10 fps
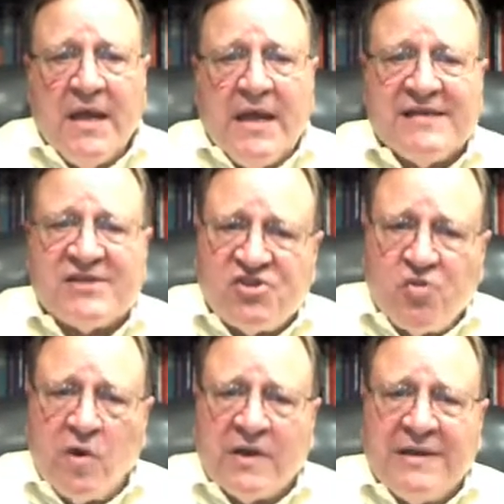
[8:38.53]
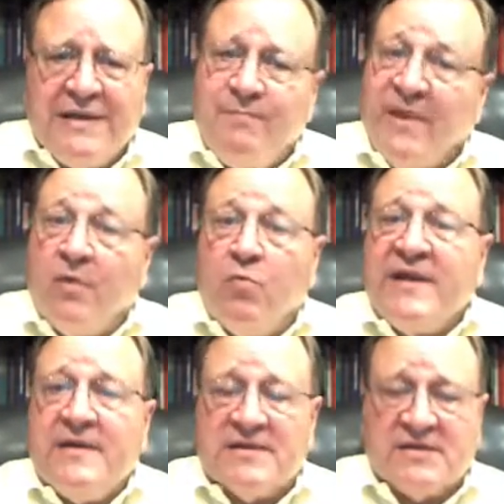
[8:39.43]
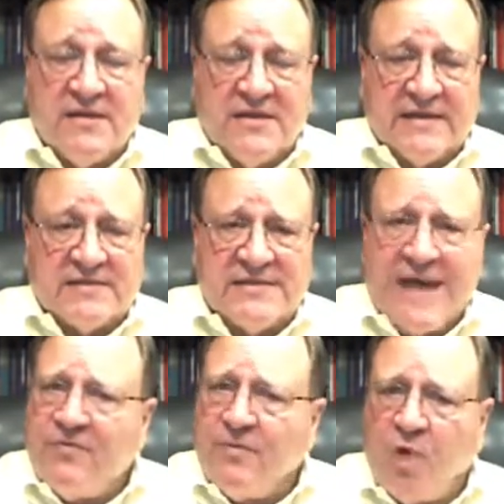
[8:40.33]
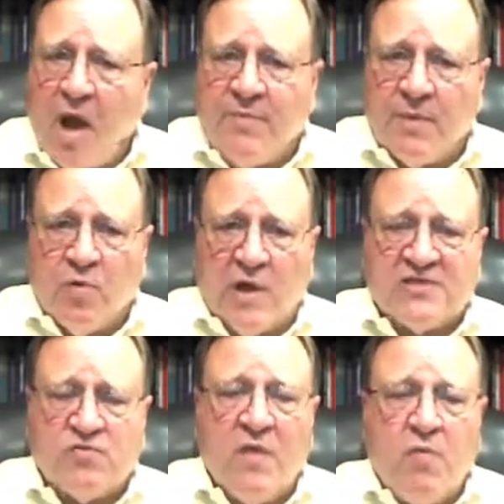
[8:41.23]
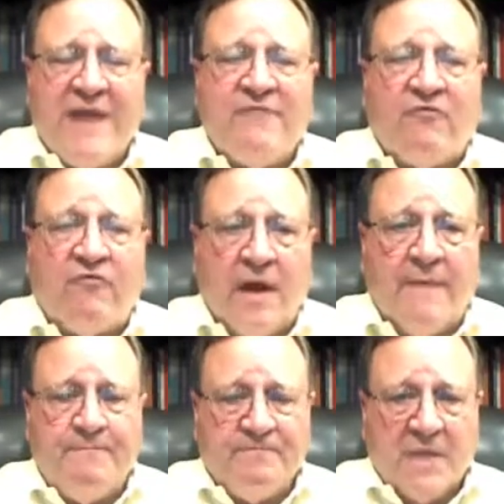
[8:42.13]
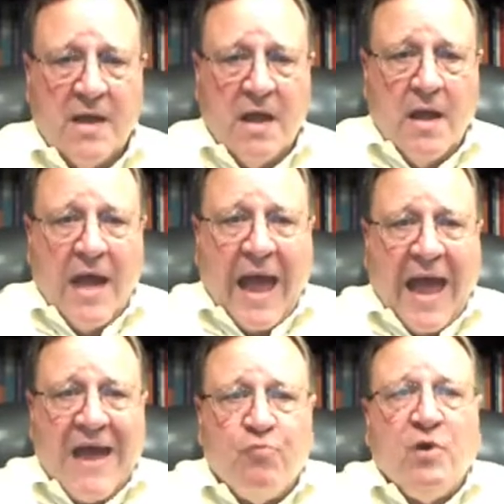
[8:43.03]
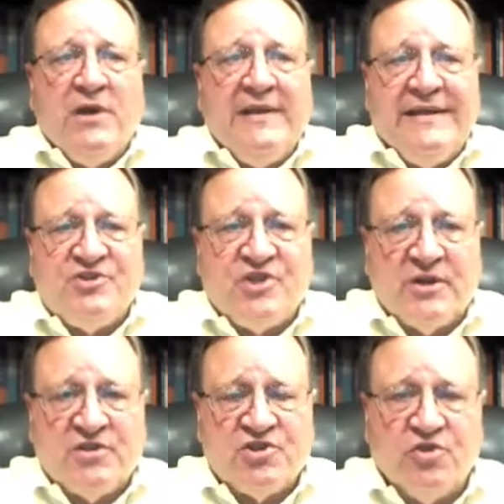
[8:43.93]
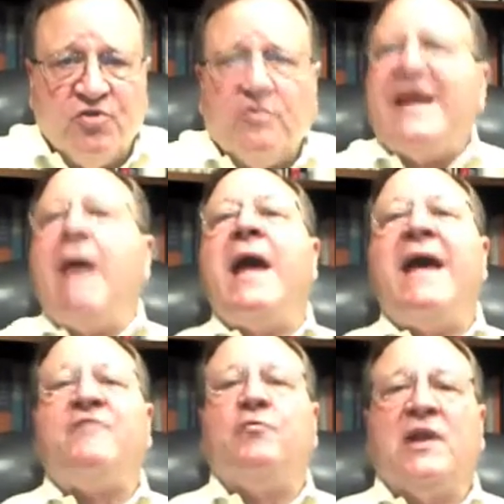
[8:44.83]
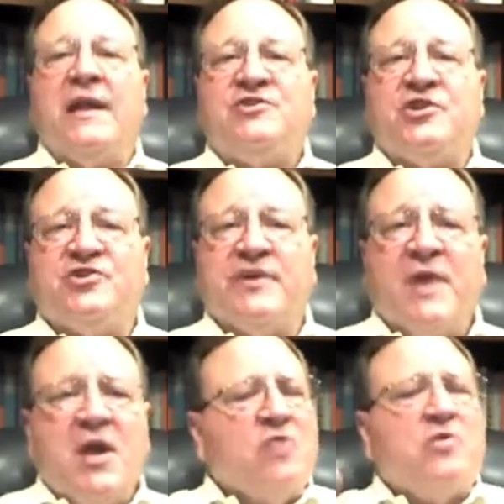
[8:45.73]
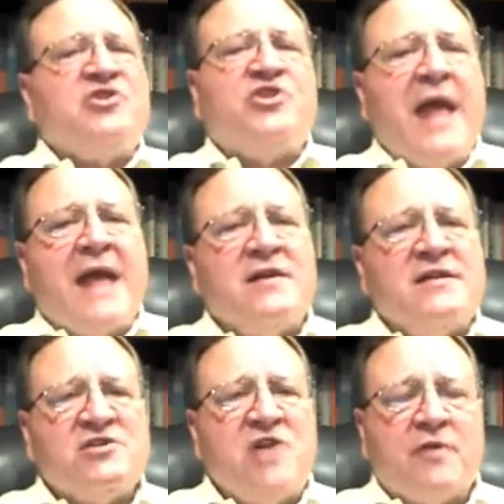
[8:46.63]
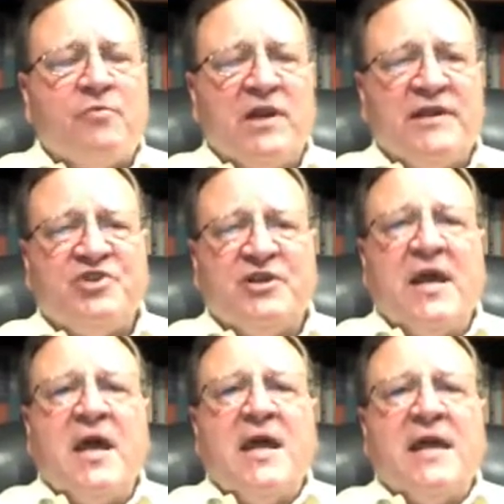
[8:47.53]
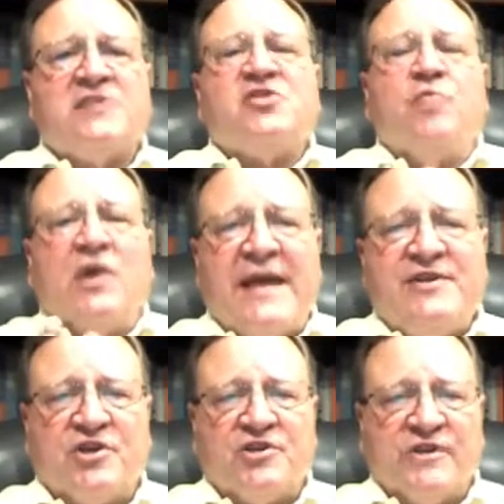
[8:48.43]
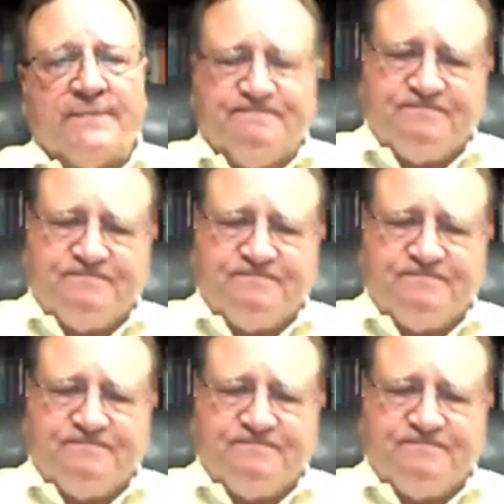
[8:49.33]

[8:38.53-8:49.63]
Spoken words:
historically bear witness to this. Now, the problem was we went from a religion to now I have a relationship. Christianity is not a religion, it's a relationship.